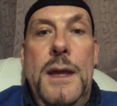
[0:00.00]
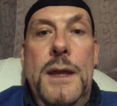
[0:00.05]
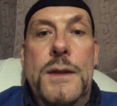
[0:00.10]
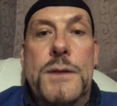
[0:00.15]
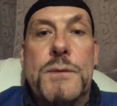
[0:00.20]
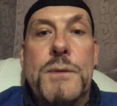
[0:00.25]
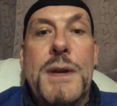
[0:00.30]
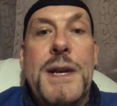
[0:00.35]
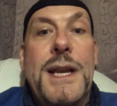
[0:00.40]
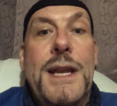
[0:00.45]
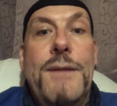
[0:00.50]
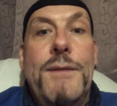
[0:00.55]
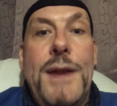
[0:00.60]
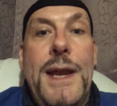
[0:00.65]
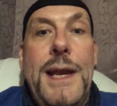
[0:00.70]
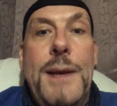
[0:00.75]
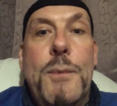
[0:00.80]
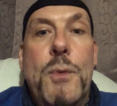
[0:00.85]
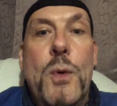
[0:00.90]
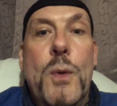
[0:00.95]
It's readily
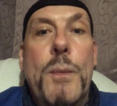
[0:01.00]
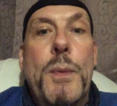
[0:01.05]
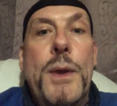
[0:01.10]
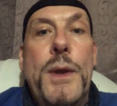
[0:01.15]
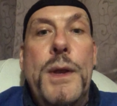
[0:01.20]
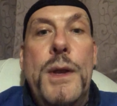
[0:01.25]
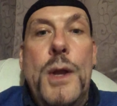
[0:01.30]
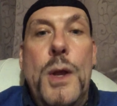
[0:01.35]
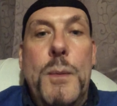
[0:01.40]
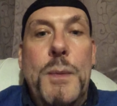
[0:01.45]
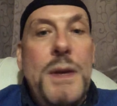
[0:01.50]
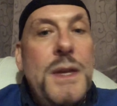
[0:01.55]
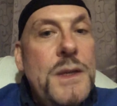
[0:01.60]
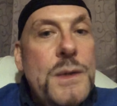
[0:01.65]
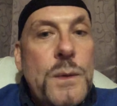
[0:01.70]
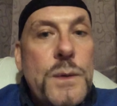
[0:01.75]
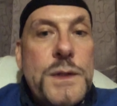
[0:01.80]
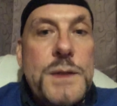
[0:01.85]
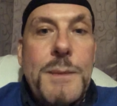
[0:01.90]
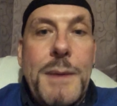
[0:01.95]
available, but nobody
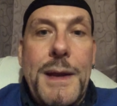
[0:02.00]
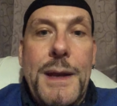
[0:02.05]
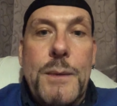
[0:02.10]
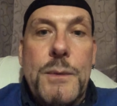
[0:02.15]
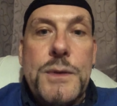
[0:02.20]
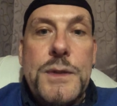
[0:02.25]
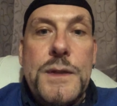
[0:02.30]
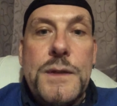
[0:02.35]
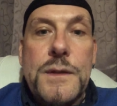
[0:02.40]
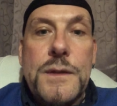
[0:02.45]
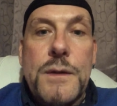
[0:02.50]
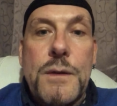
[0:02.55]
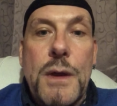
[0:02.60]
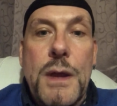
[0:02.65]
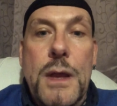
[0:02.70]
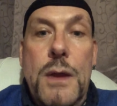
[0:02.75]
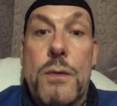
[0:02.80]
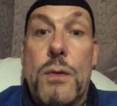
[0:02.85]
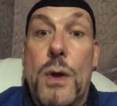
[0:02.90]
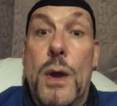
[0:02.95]
talks about it, which is a
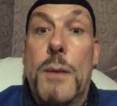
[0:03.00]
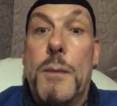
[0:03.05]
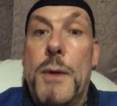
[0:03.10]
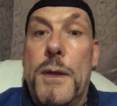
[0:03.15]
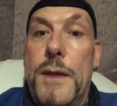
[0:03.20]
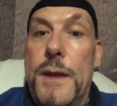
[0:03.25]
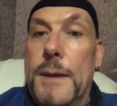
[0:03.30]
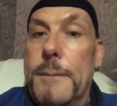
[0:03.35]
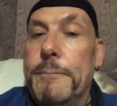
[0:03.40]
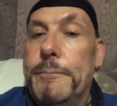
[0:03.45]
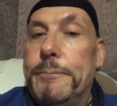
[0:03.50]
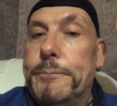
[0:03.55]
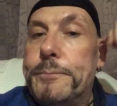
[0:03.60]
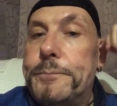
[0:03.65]
great crime, I think.